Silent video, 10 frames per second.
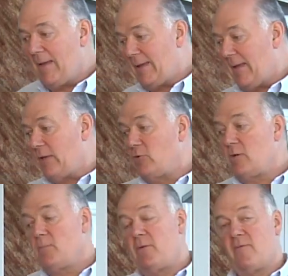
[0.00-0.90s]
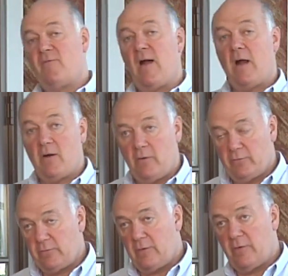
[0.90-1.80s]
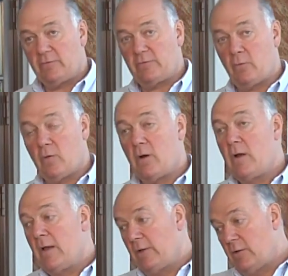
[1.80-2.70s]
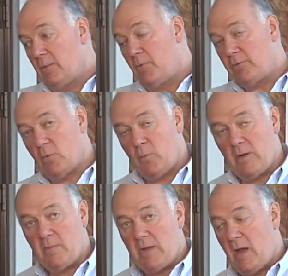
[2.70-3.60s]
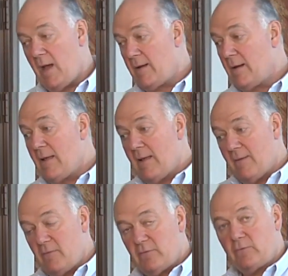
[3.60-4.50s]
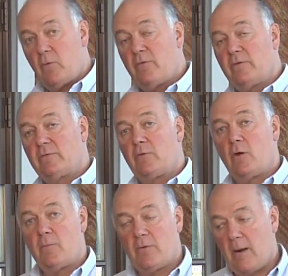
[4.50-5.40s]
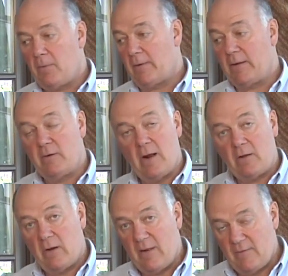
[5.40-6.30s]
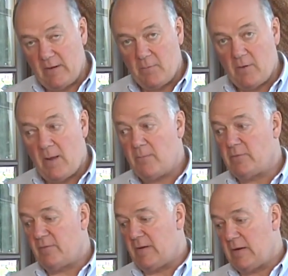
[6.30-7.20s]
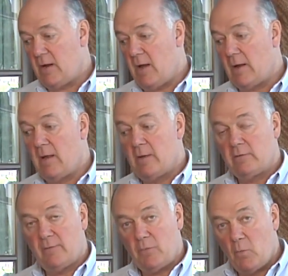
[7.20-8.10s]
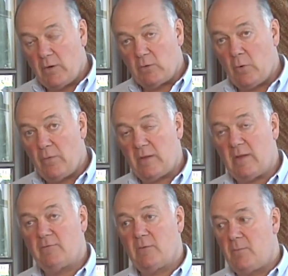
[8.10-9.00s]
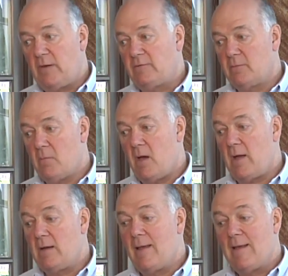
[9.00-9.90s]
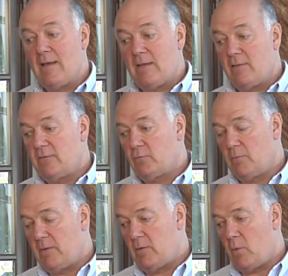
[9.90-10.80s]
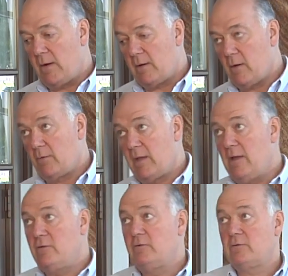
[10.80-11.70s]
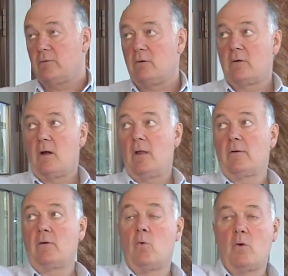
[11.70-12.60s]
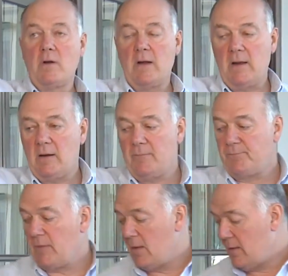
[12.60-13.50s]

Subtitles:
Again, you can put a fire hose on this door. You can put the wind behind it. If this door is installed properly, you're not going to have any problems of any kind. So if you want a door that gives you peace of mind, this would be the way to go. The hinges are all color coordinated.